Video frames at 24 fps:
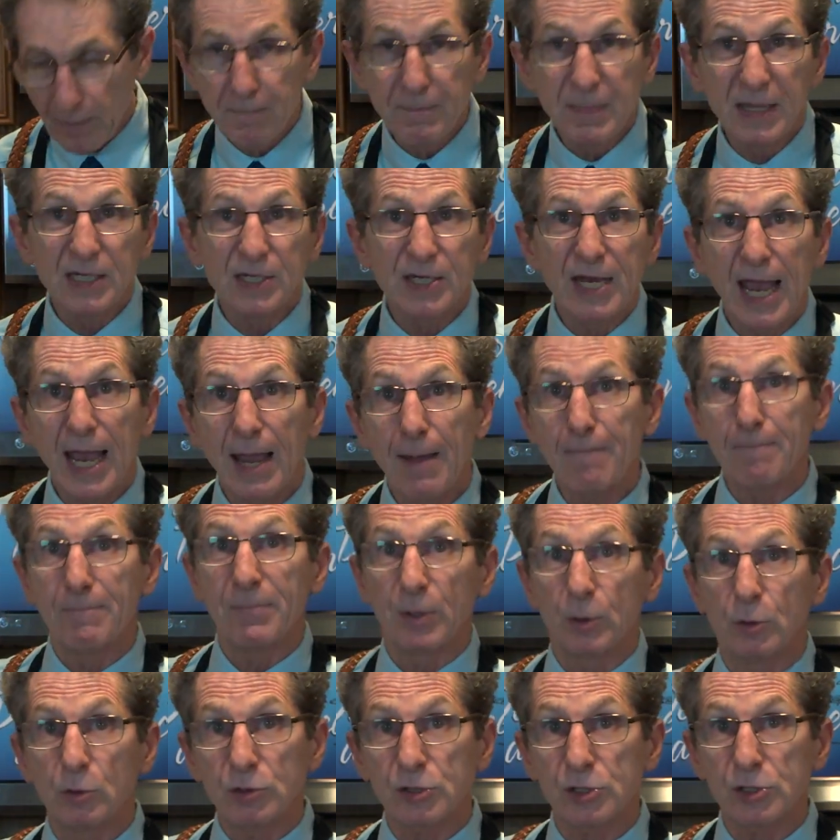midday
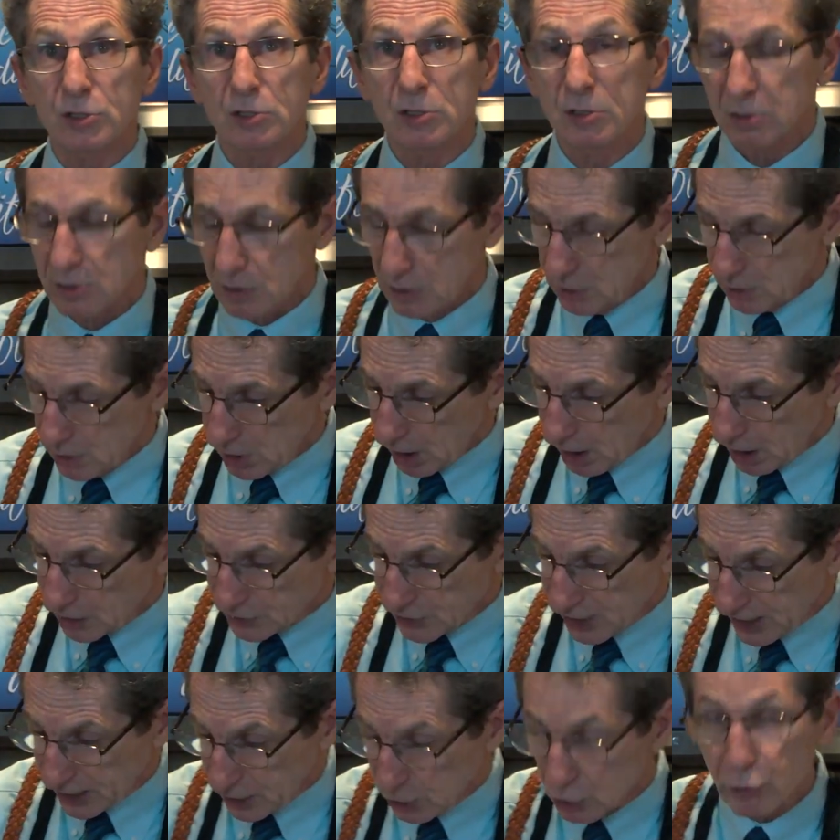boost, I'll
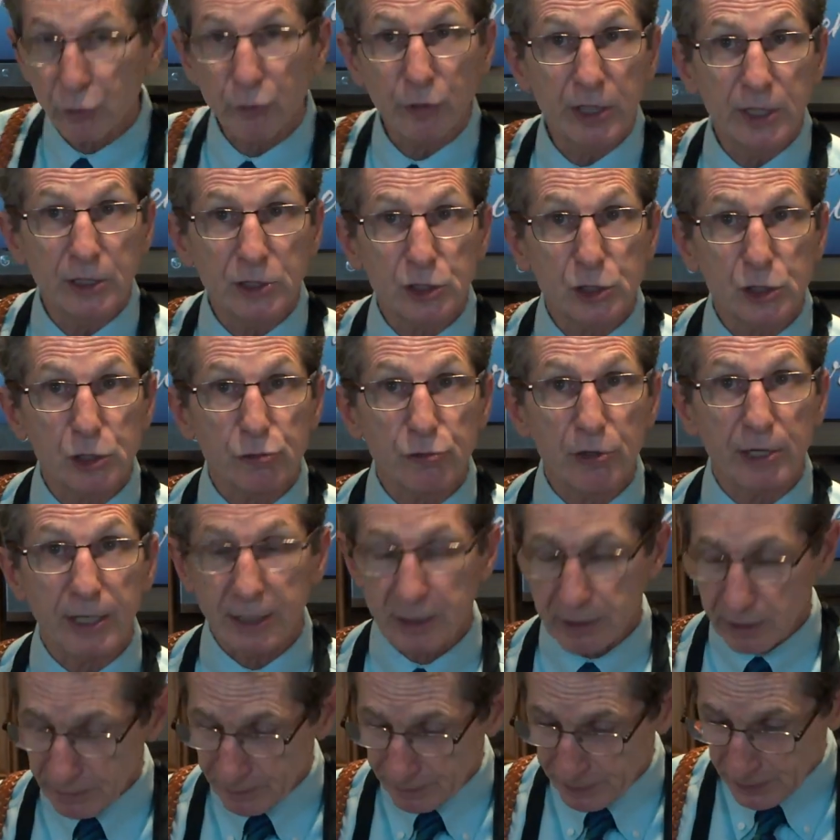take a greens drink.
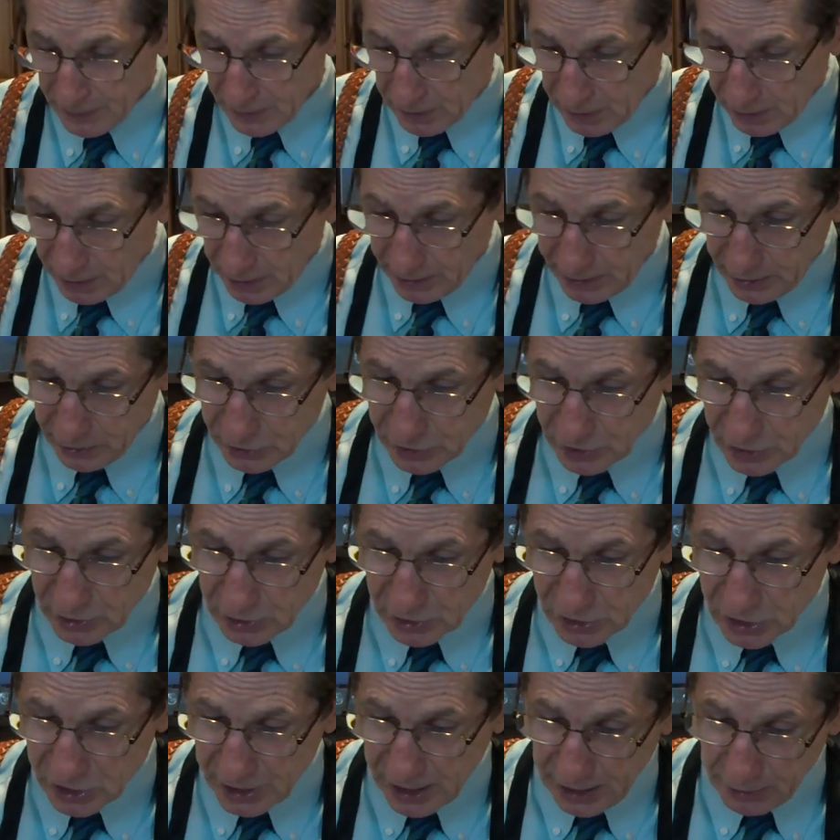I use the
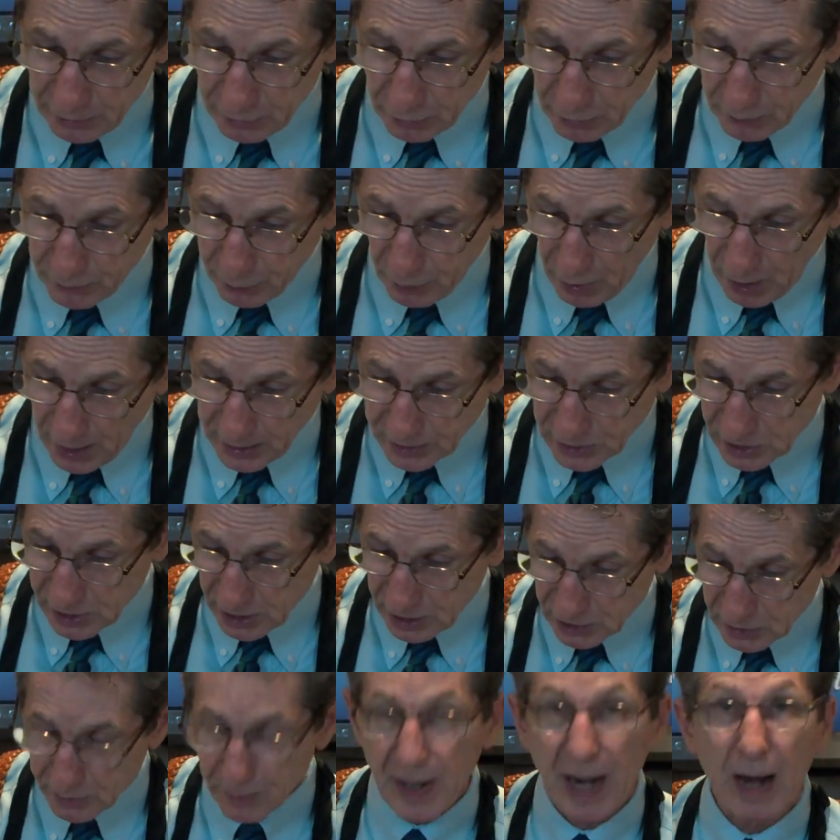standard
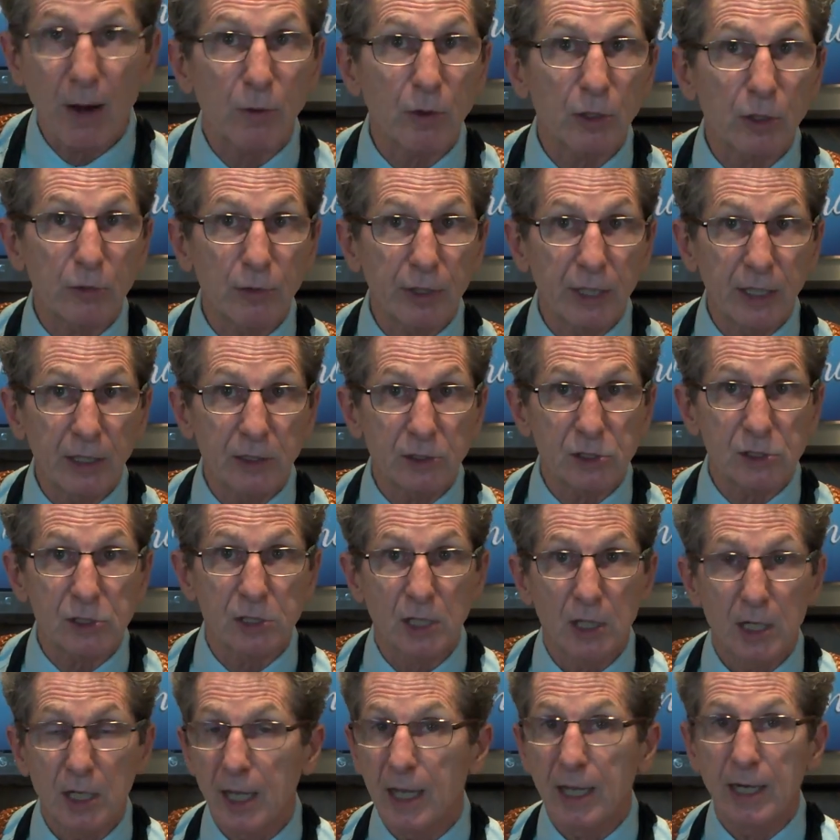processed power greens,
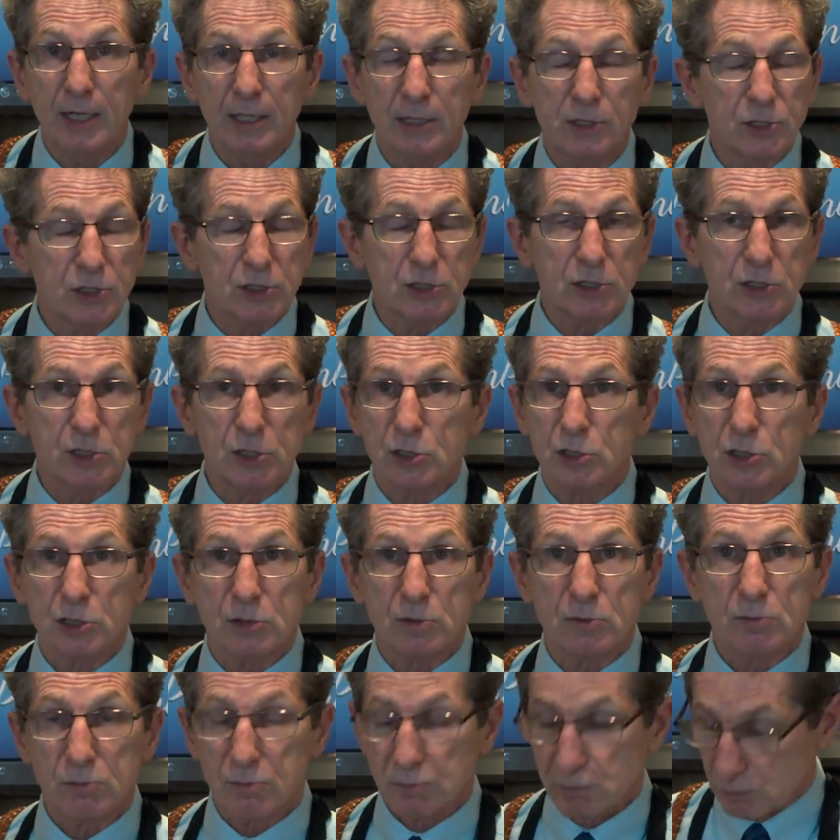and it's just,
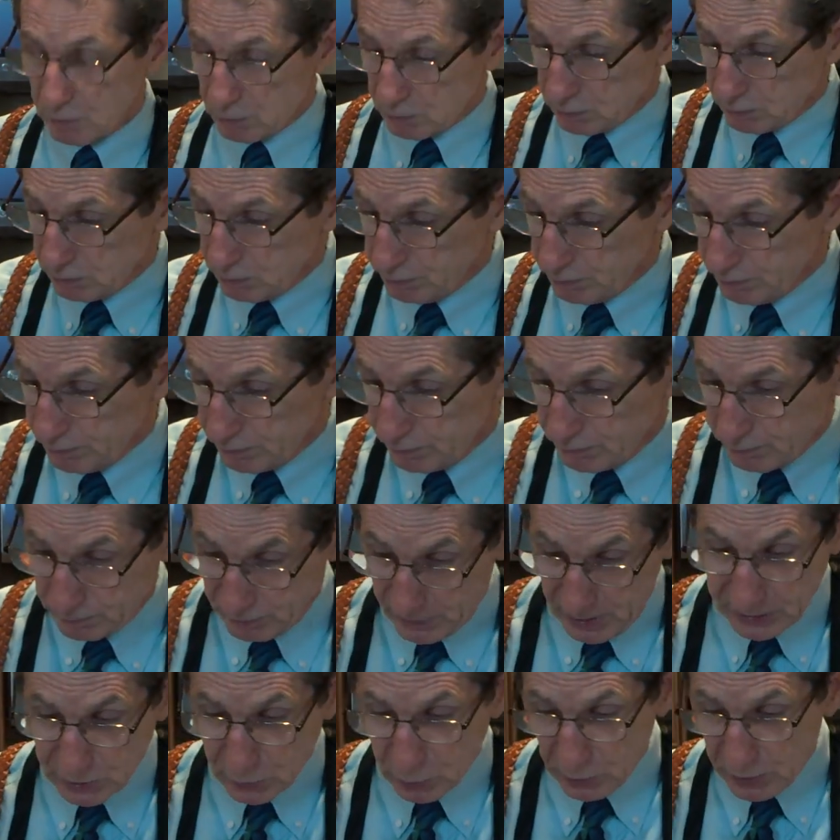
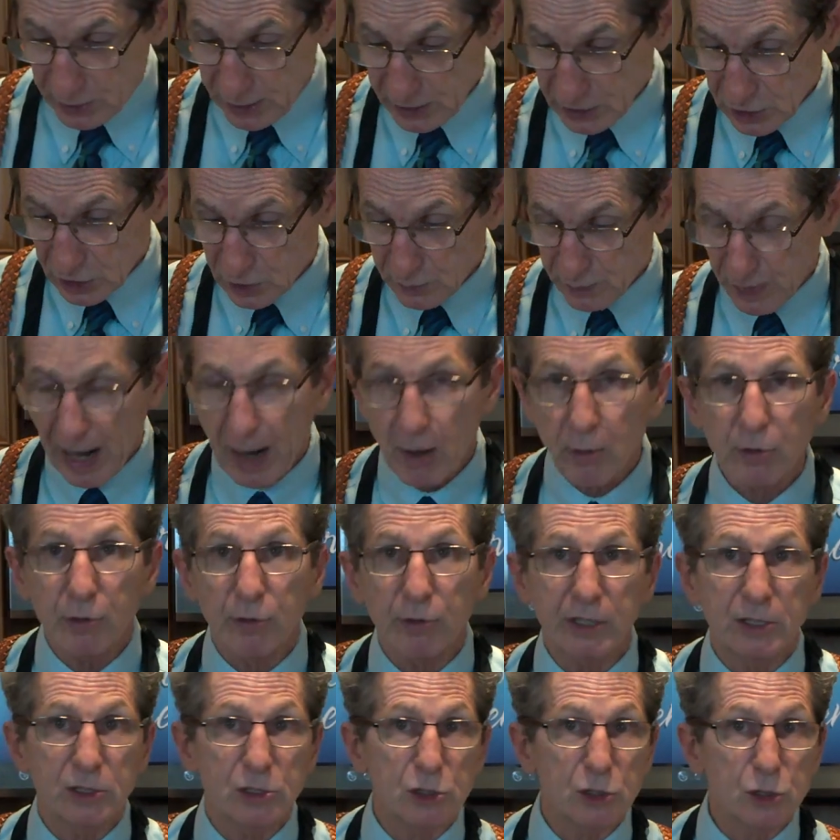that's what it is. It's power
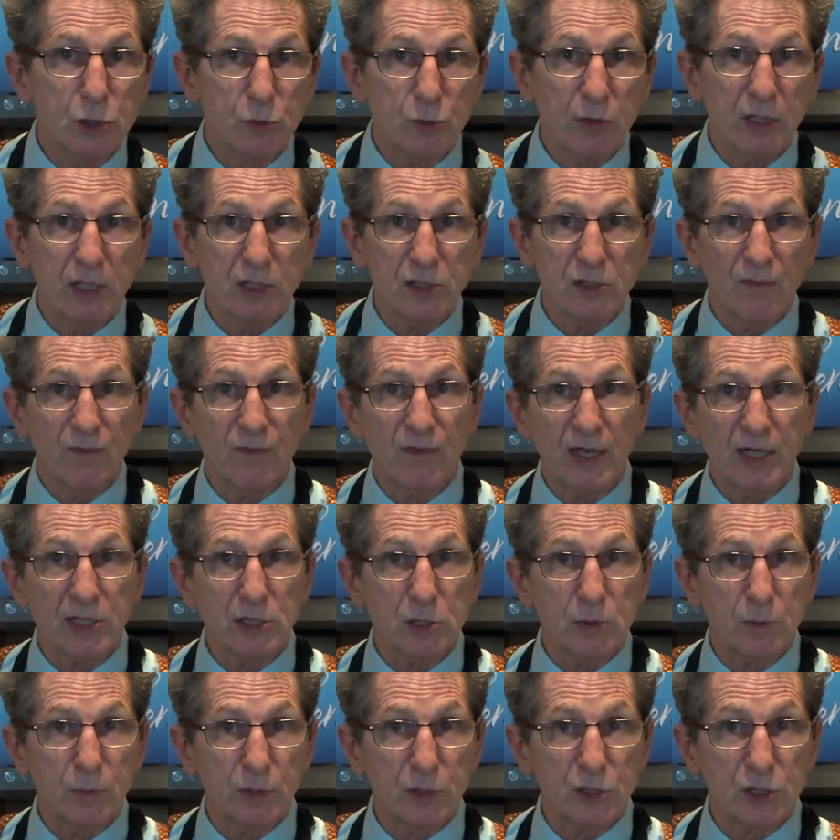greens. It's greens and
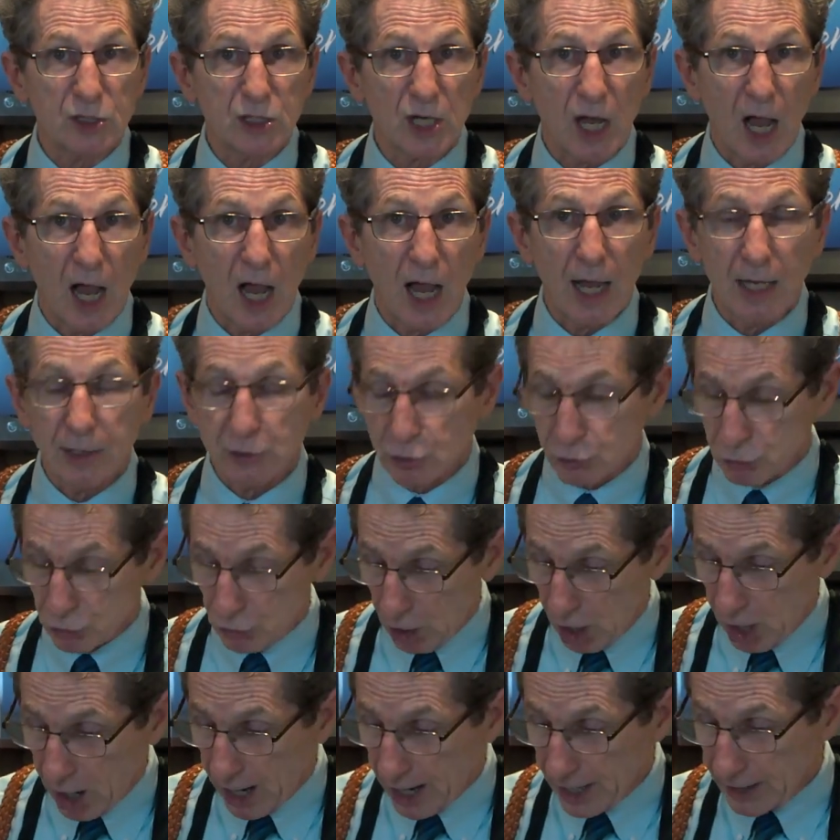vegetables
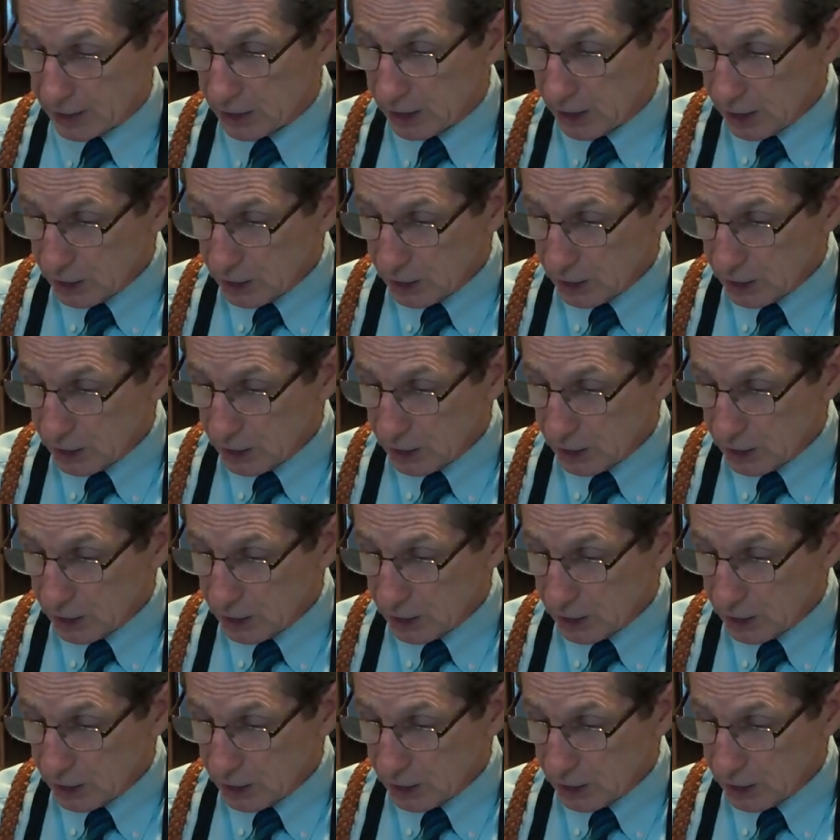dried,